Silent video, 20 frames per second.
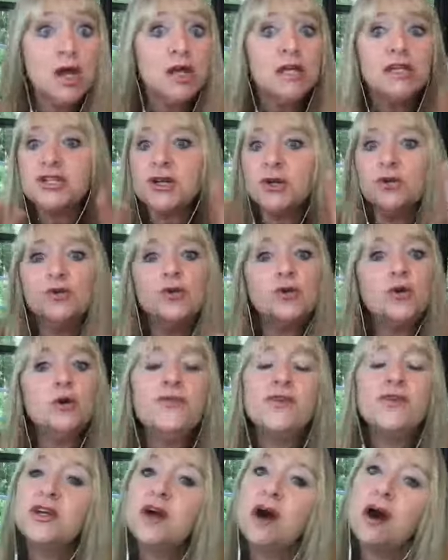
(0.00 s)
don't call the
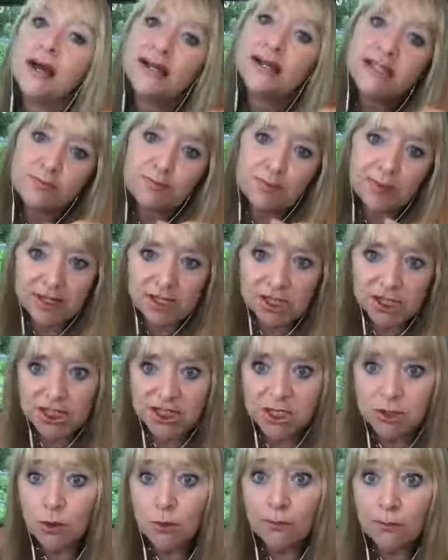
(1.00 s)
guides bitches
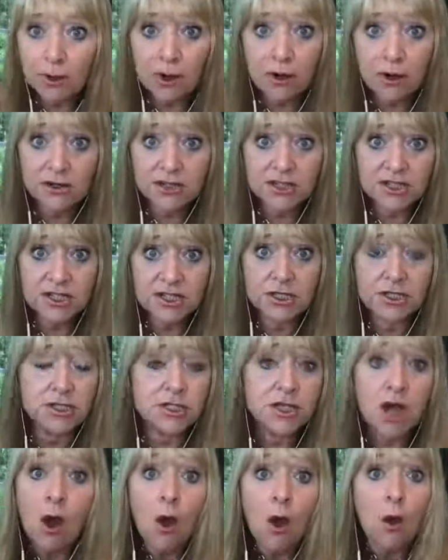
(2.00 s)
or bastards.
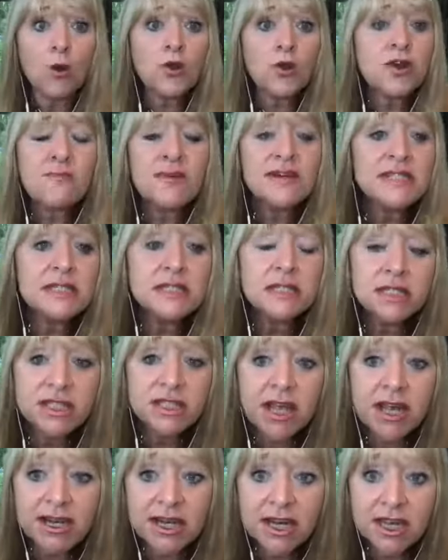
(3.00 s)
Oh, you mustn't say
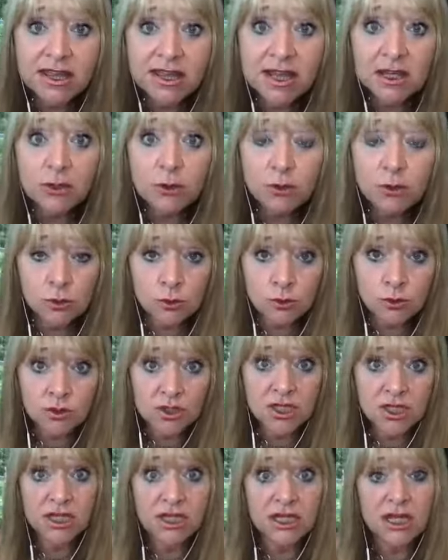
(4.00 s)
anything
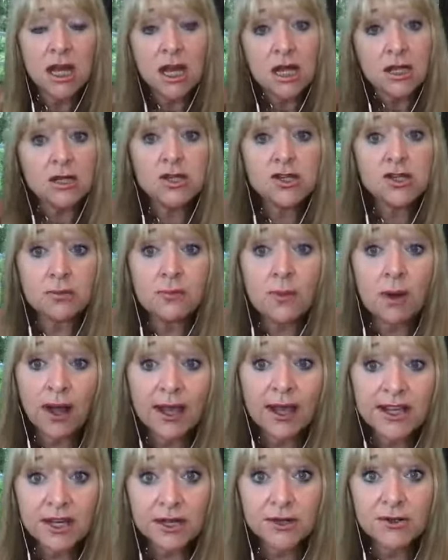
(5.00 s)
naughty because you might
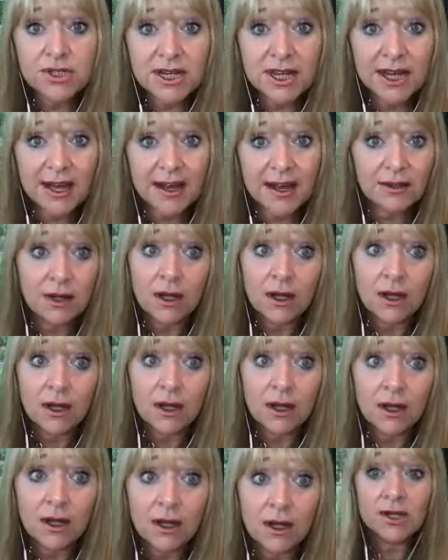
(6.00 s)
go to hell. You're
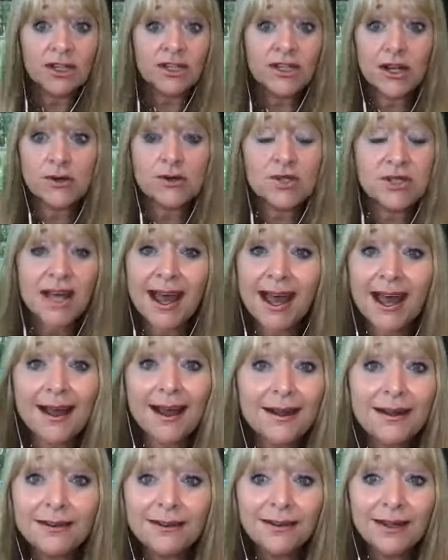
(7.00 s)
not going to go to
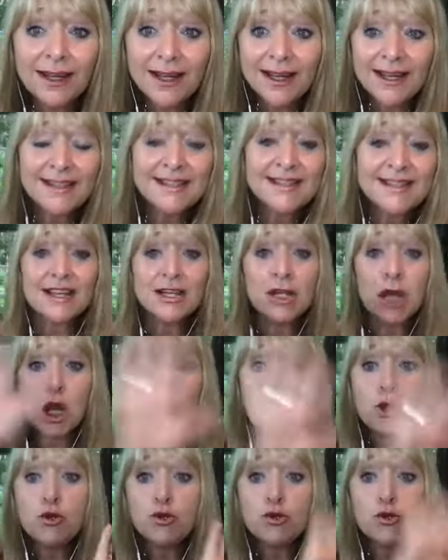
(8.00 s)
hell. It's an
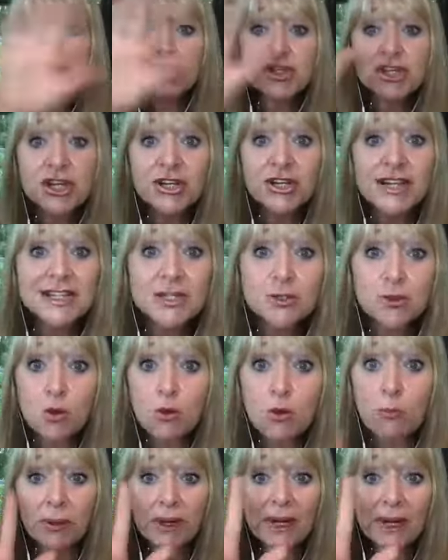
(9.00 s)
illusion. It's all
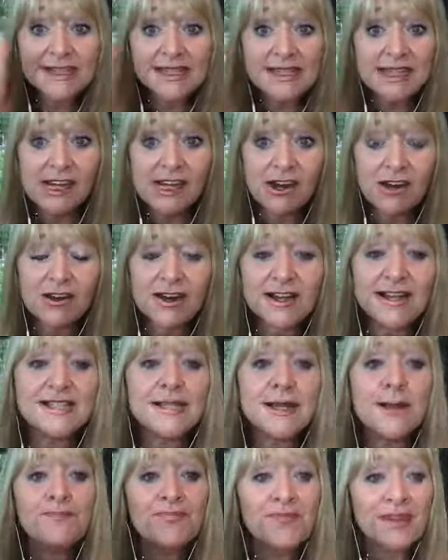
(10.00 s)
bloody lies.
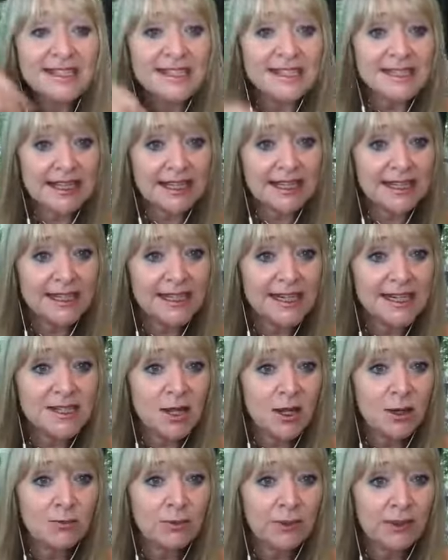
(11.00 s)
Second
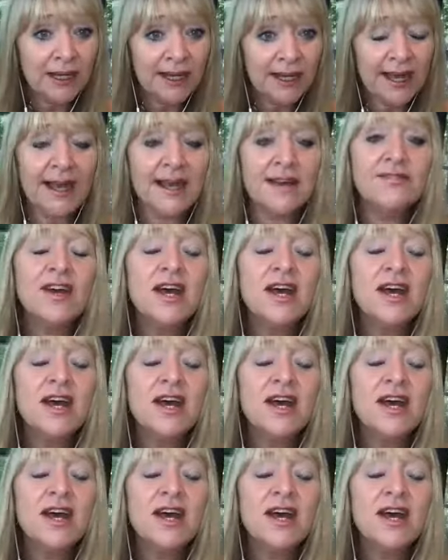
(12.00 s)
example I have,